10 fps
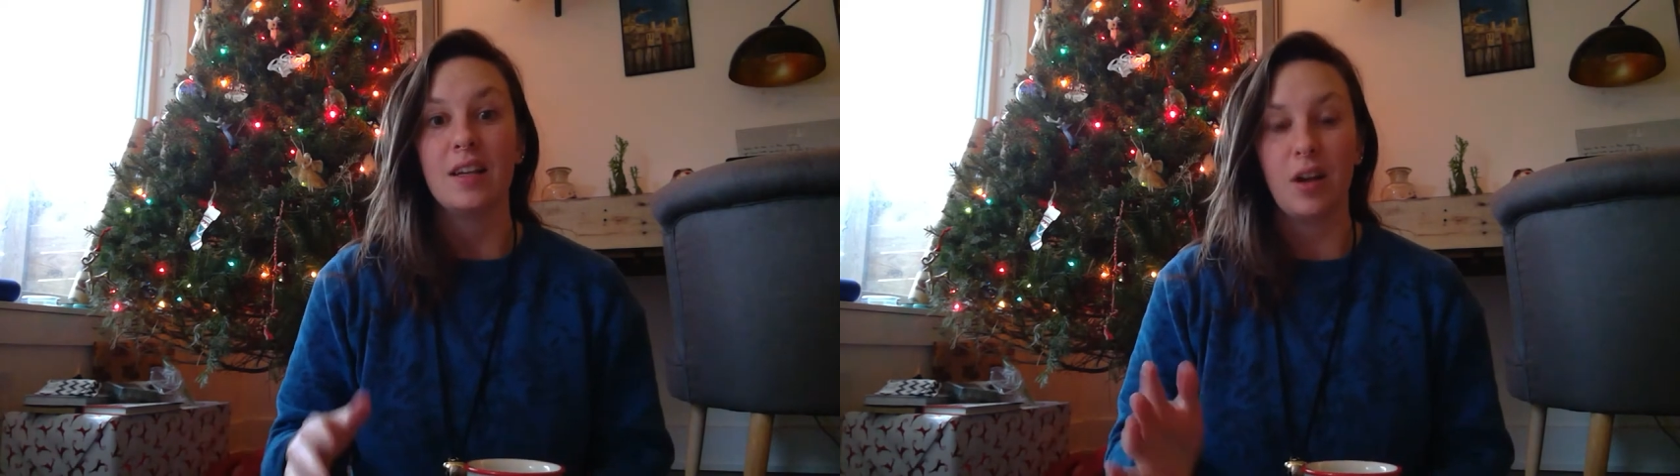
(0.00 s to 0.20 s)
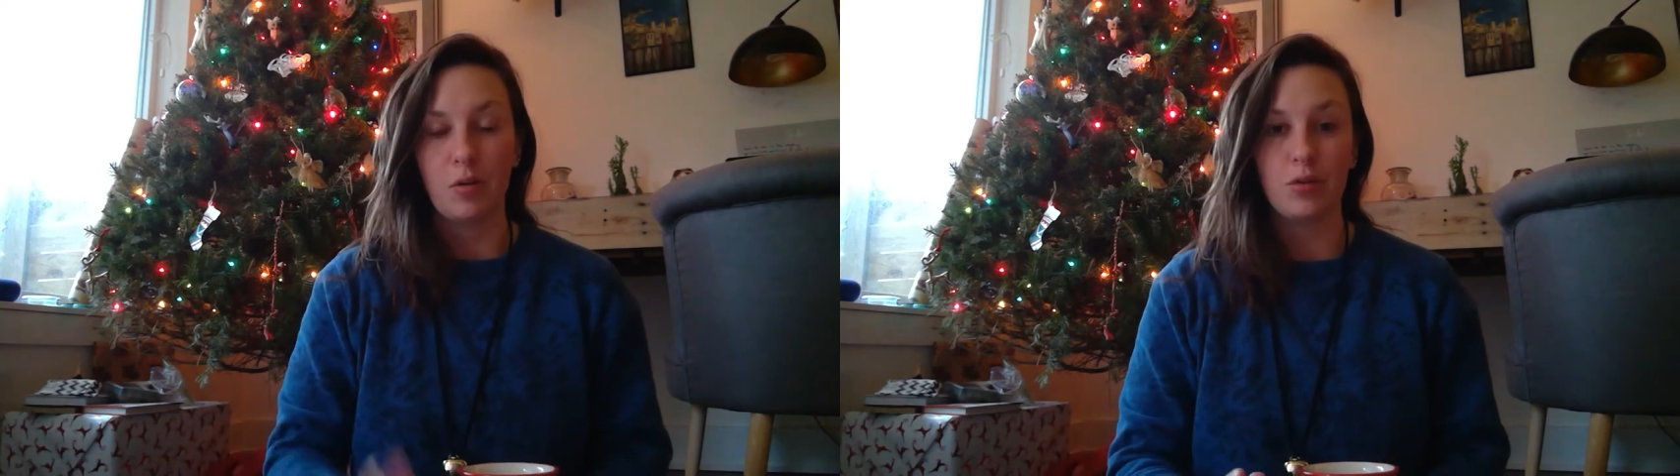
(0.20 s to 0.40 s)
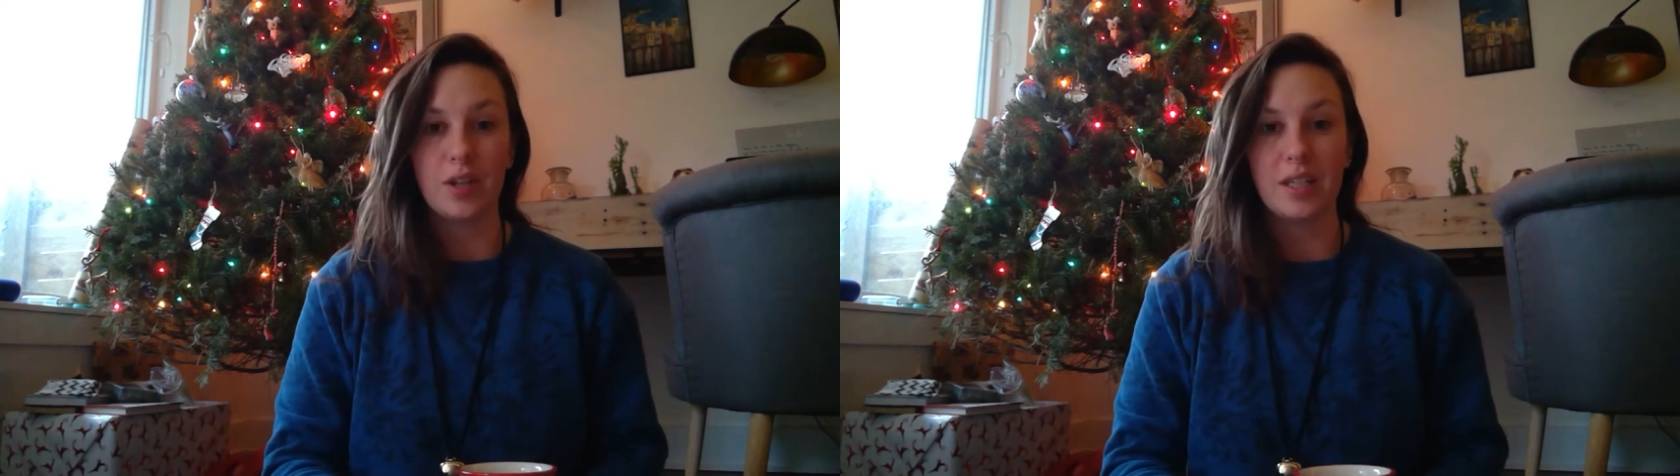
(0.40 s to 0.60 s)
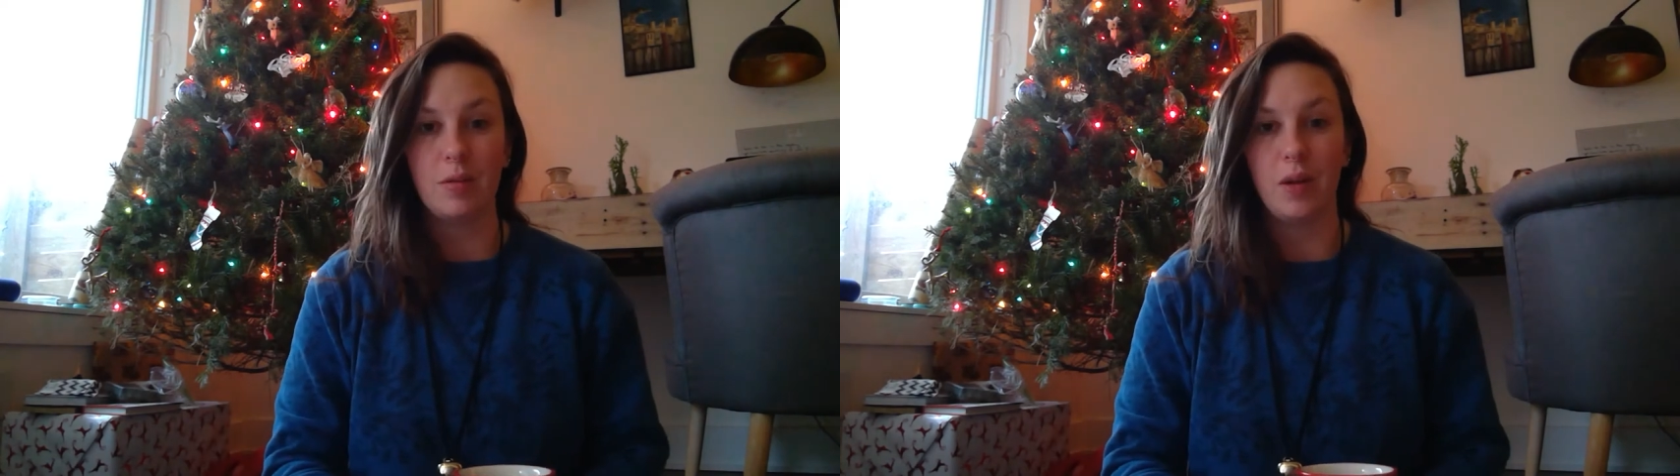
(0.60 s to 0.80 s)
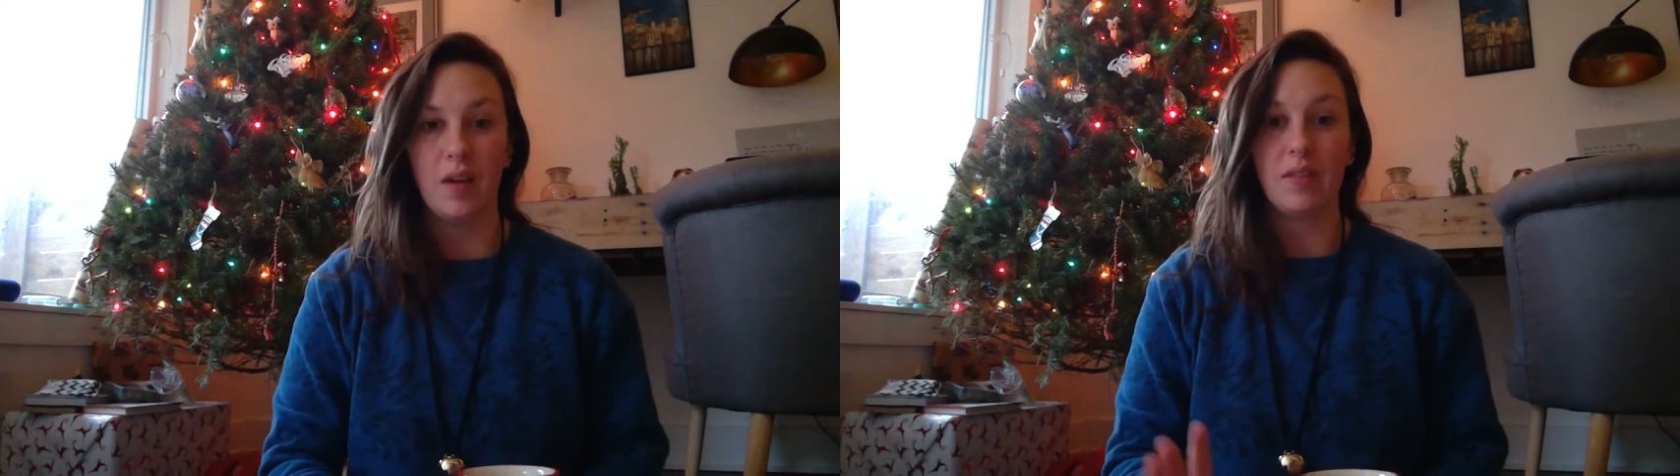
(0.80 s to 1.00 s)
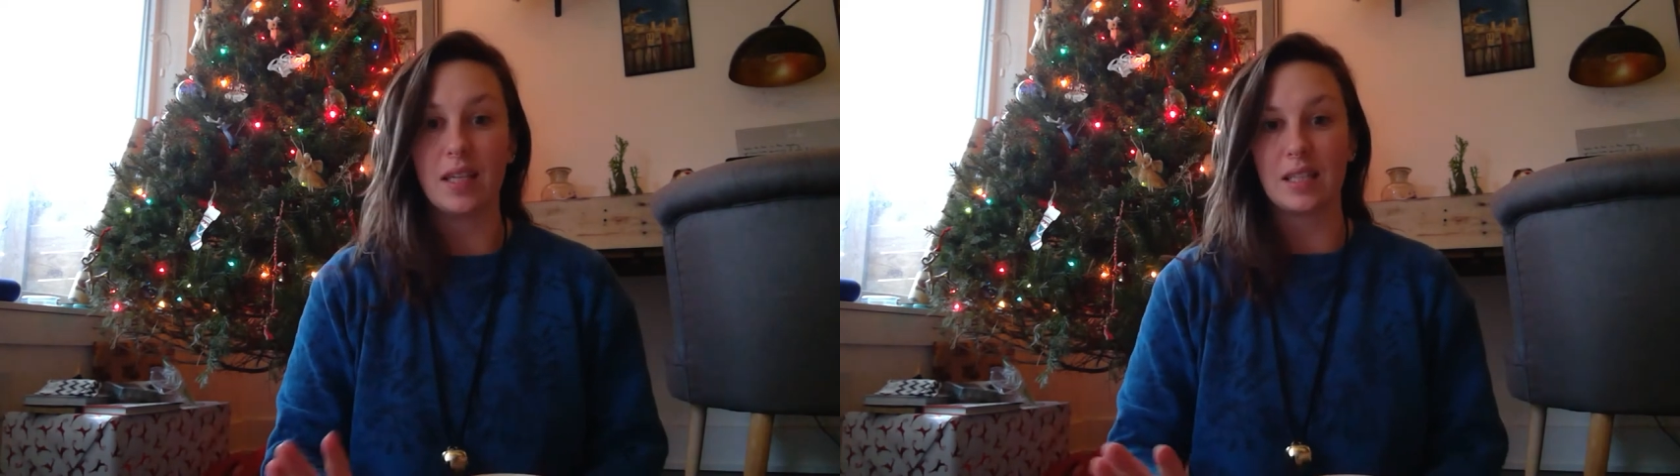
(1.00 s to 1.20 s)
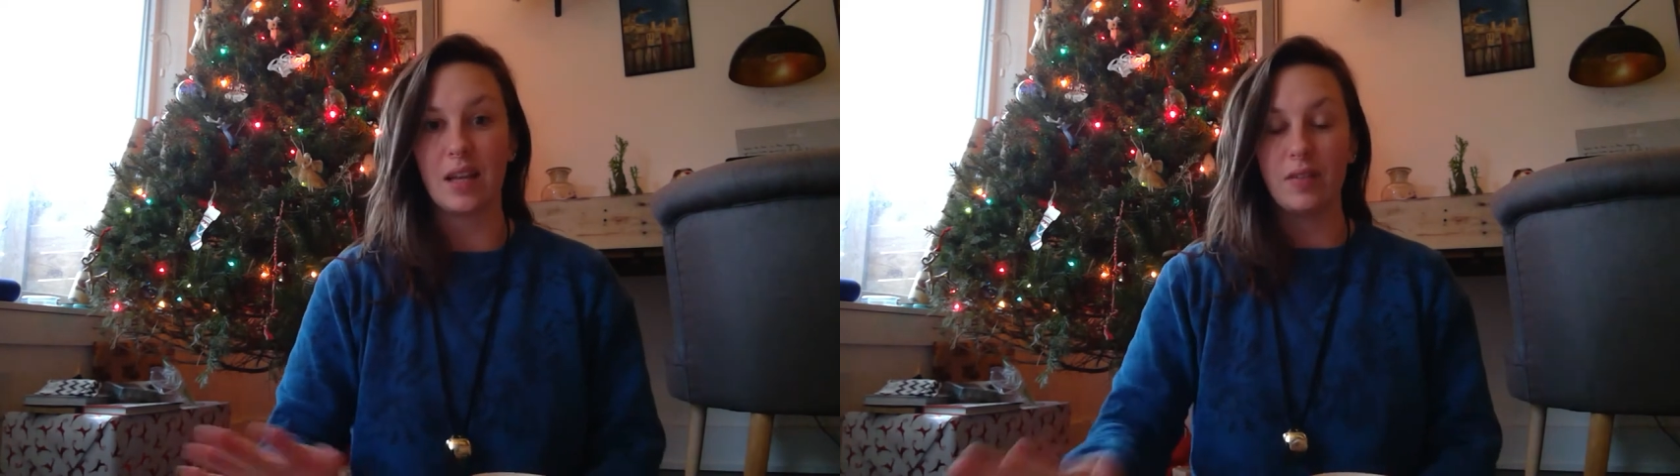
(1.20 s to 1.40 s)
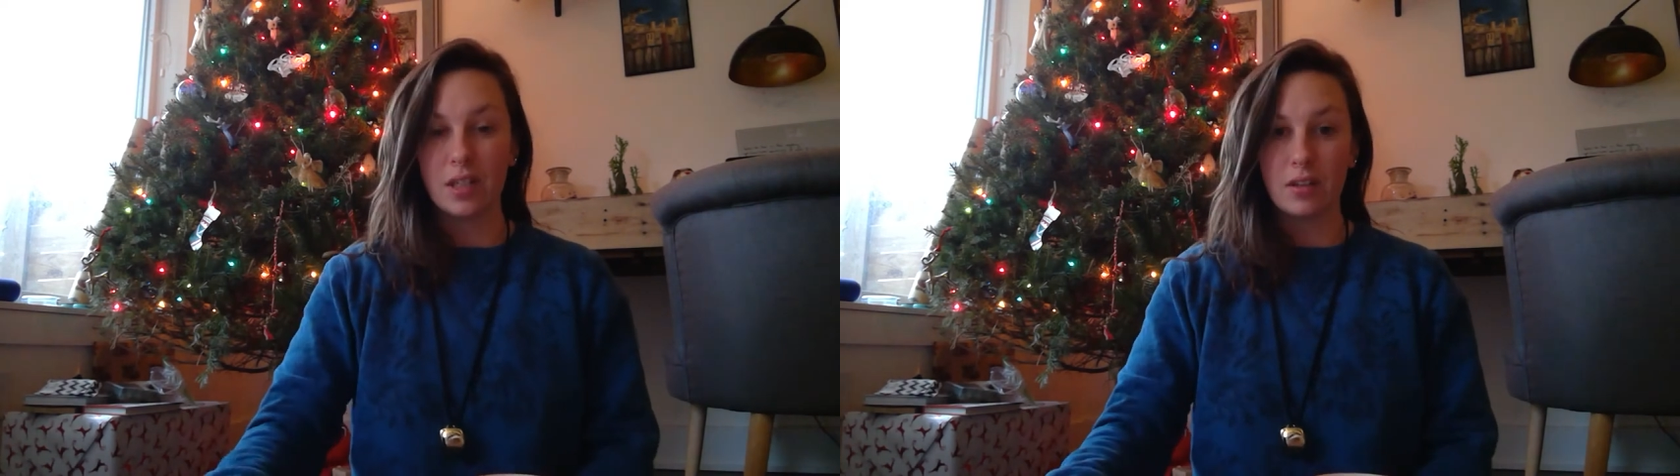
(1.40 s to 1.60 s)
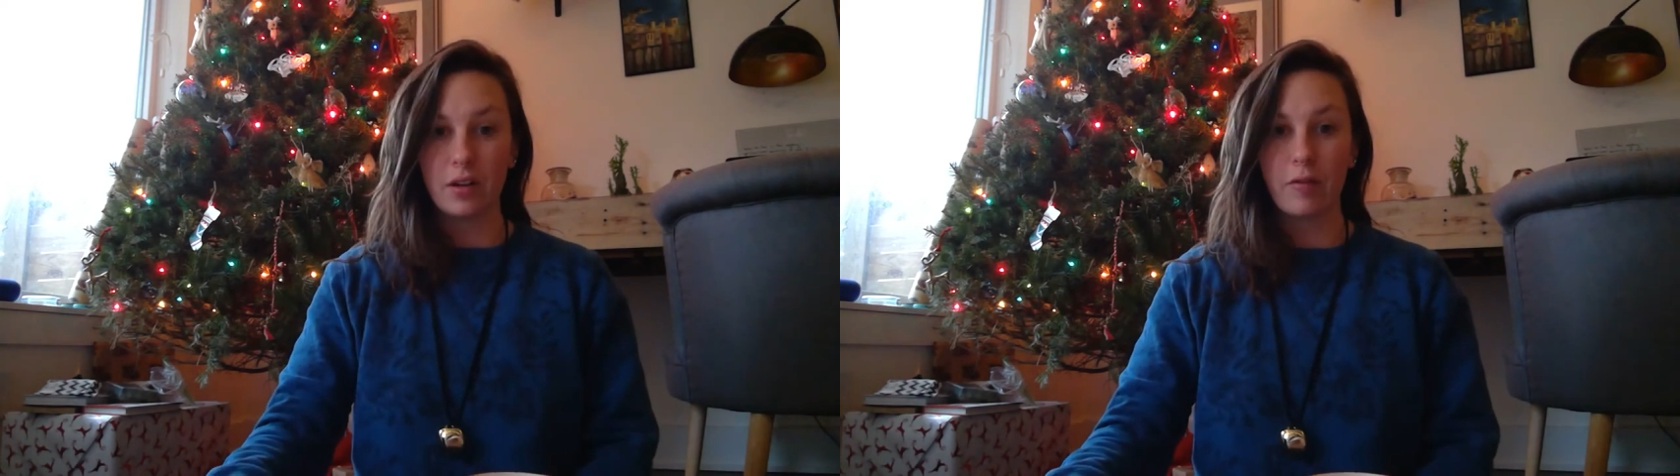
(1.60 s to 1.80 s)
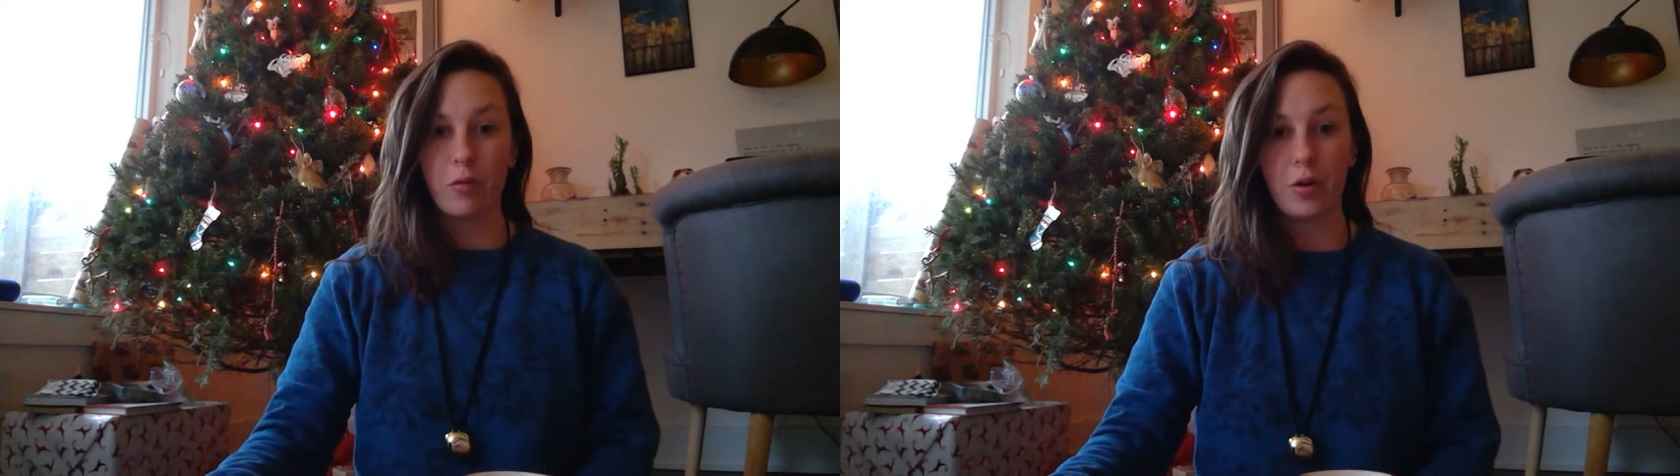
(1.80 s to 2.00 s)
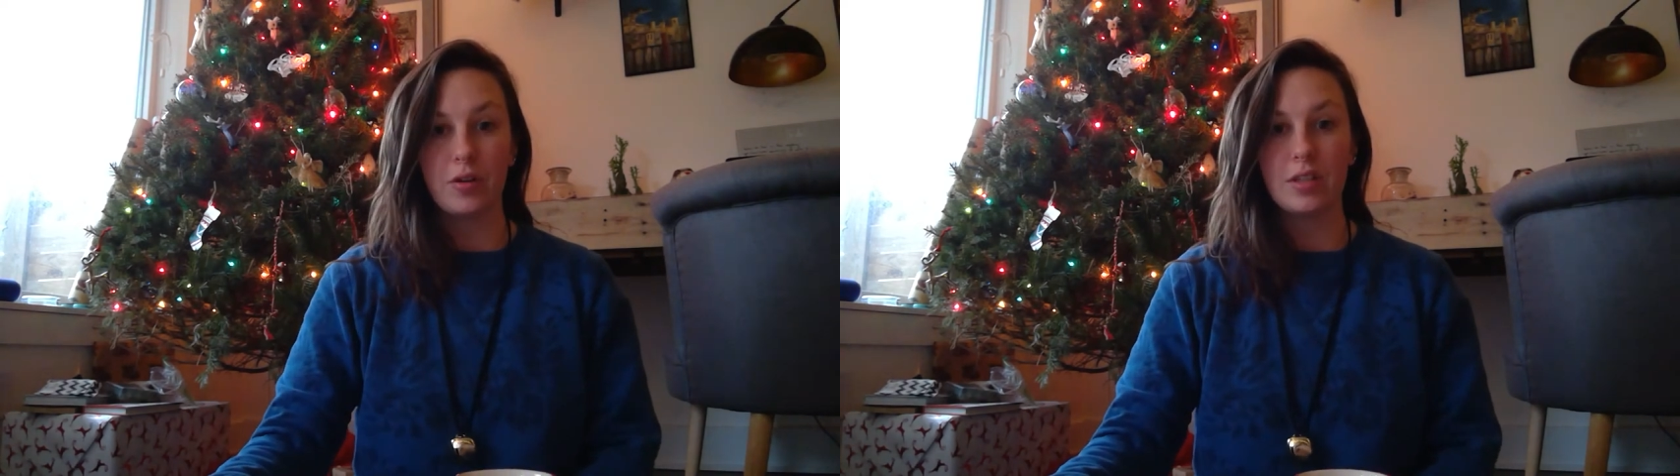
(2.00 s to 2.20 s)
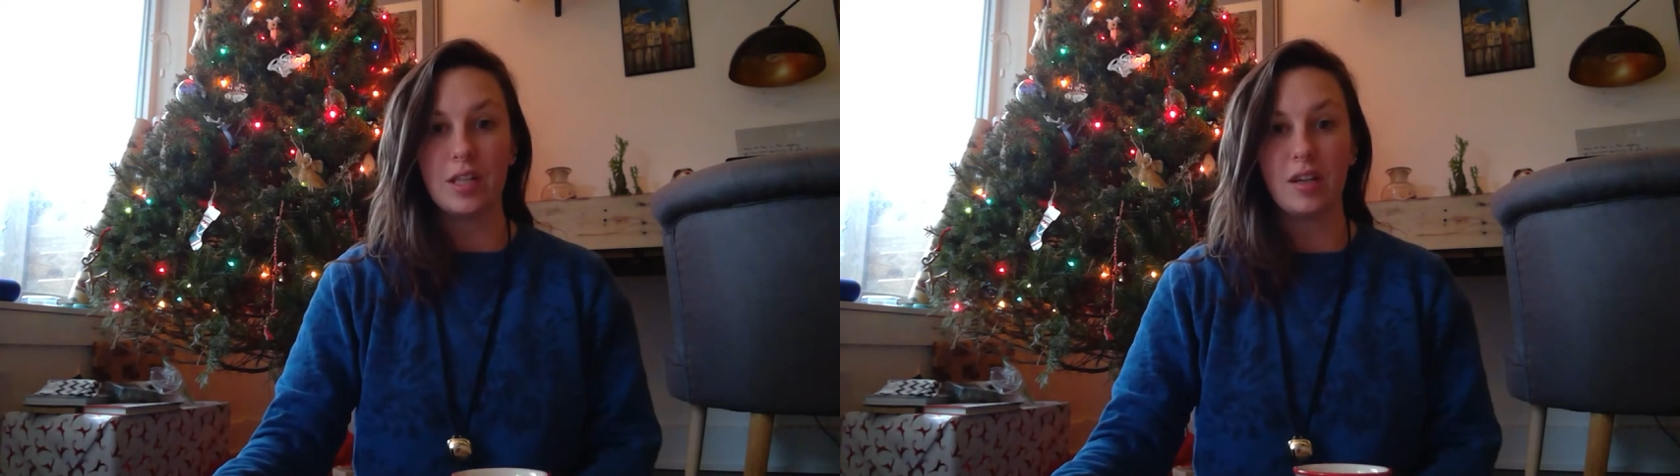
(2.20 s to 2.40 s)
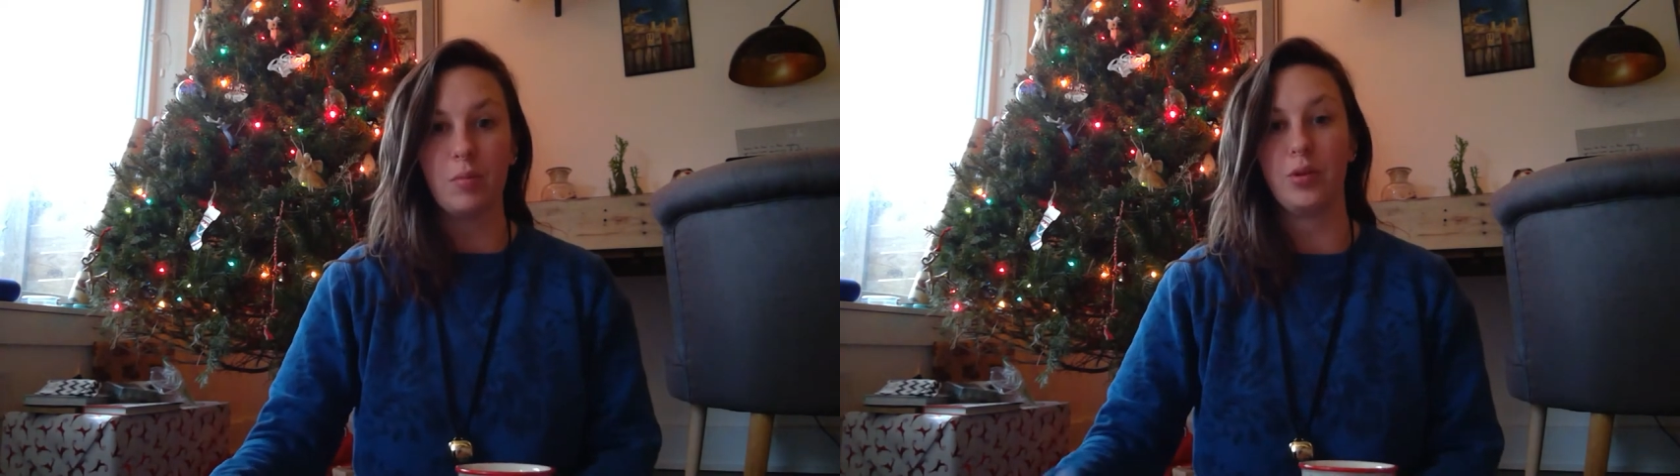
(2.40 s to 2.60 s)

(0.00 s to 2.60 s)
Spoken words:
not only did we have Thanksgiving to look forward to,